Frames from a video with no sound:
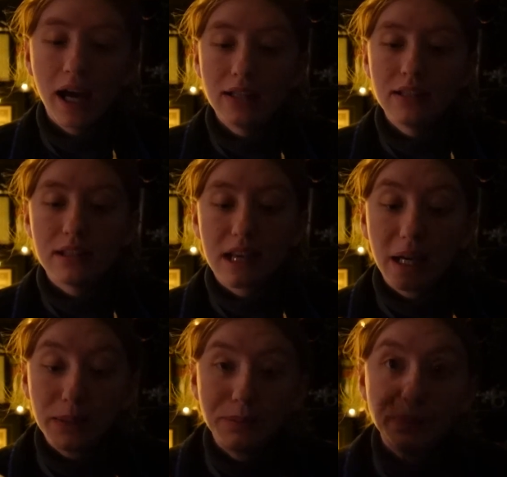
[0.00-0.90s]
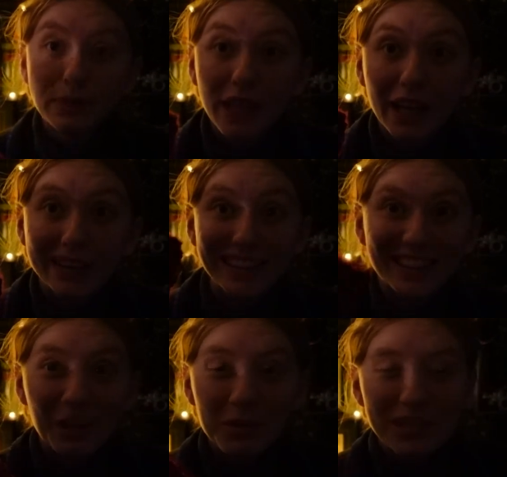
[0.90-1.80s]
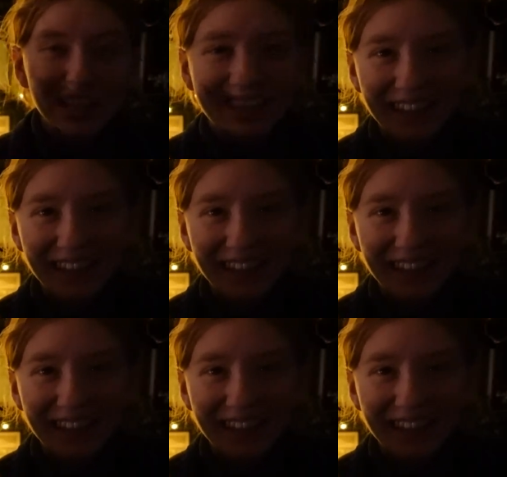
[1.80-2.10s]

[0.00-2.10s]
And yeah, it's almost done,